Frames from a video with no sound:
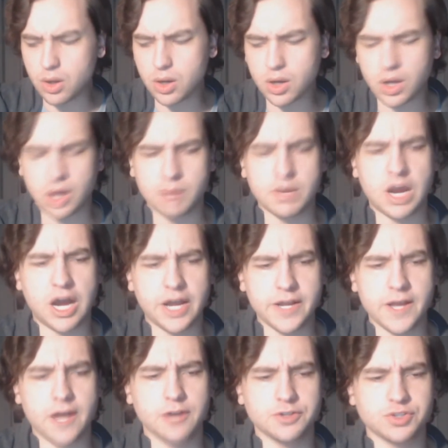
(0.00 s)
I'm
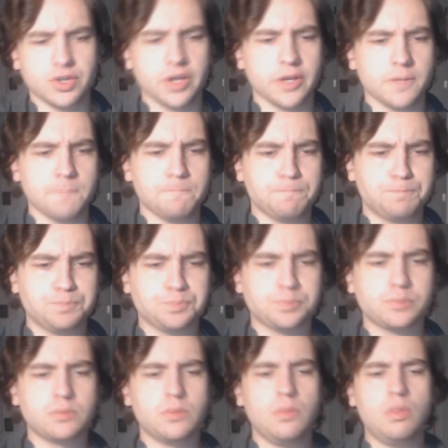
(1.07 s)
high now, so
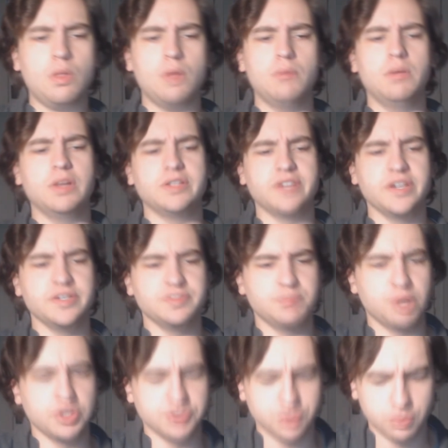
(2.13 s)
my
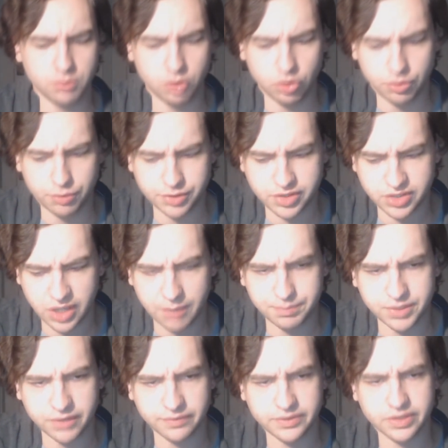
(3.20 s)
taste buds are more
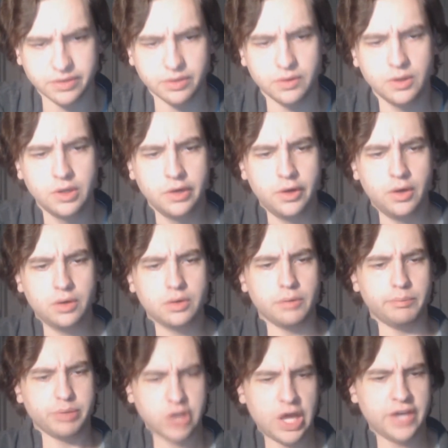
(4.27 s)
receptive to the
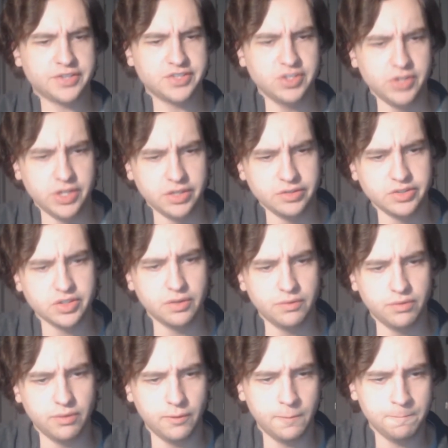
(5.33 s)
complexities of